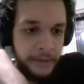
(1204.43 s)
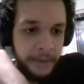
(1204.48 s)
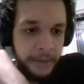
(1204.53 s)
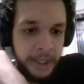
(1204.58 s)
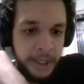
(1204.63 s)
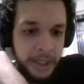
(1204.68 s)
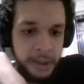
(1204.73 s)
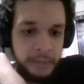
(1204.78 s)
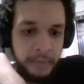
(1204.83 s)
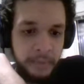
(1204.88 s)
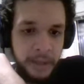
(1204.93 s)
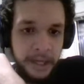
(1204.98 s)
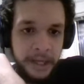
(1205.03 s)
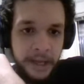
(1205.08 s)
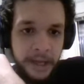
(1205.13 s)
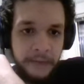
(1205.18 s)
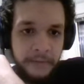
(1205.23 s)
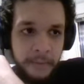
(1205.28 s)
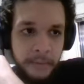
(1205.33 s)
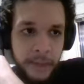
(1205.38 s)
then we can just play
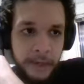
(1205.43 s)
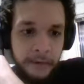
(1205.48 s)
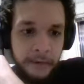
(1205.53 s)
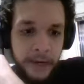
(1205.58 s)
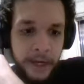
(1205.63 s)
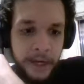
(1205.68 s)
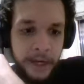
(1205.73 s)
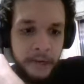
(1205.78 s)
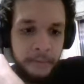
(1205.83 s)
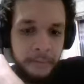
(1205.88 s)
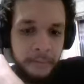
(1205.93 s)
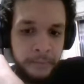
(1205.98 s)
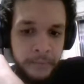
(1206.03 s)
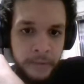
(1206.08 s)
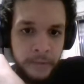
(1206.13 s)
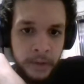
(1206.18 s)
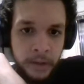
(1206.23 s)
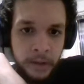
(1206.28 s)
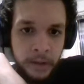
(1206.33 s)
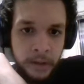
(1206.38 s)
that familiar right now.
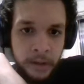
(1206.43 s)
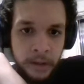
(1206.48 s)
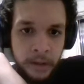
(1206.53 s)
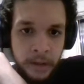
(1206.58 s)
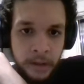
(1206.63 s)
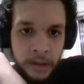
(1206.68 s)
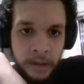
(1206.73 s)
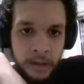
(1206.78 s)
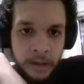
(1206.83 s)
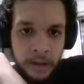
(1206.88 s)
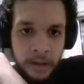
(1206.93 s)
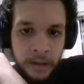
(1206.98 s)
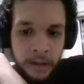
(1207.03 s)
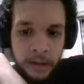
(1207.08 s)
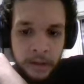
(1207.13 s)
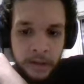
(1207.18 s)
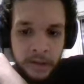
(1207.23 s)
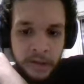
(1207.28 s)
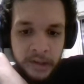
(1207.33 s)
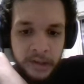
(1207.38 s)

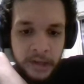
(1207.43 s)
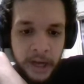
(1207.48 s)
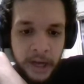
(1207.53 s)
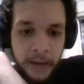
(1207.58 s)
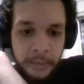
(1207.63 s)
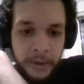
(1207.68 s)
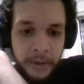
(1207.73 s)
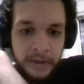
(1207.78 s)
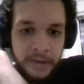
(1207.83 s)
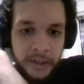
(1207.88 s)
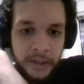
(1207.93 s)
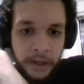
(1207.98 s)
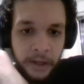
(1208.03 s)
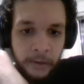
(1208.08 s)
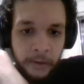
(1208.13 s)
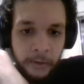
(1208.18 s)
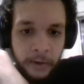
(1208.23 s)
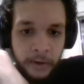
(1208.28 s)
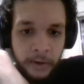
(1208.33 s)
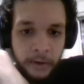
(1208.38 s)
Snap our
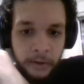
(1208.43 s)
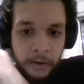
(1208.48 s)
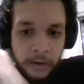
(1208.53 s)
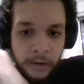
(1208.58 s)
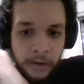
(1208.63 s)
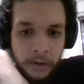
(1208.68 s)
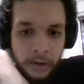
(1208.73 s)
Seagate Oracle.